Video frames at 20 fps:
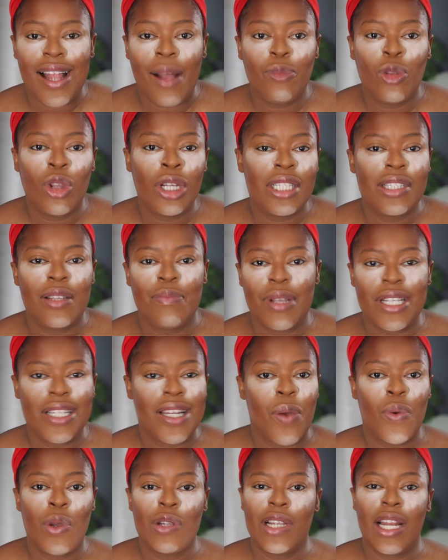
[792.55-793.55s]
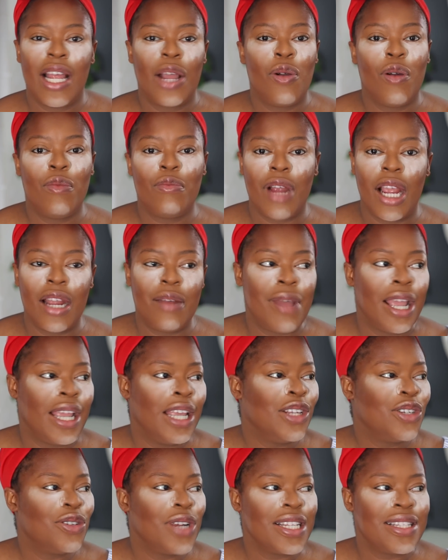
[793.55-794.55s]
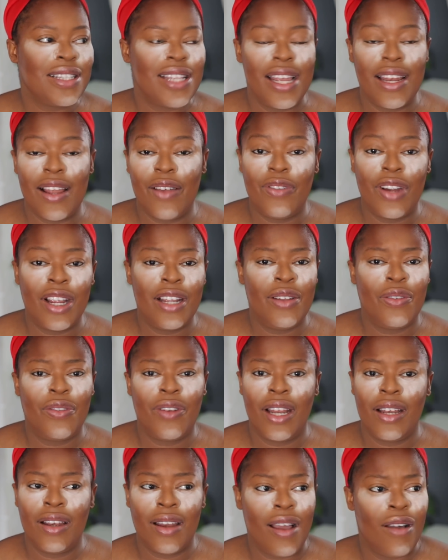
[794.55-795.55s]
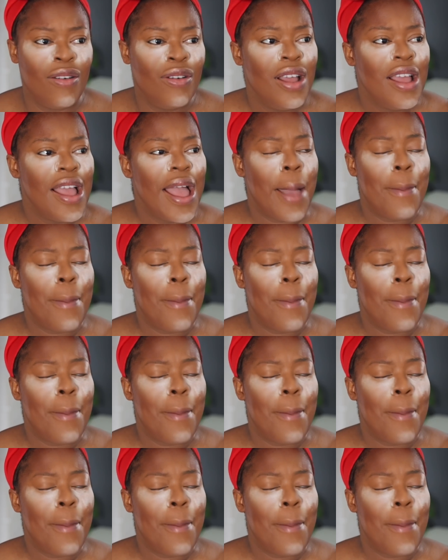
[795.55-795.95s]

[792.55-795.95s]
I'm not the same person I was when I got married. My interests then are very different now.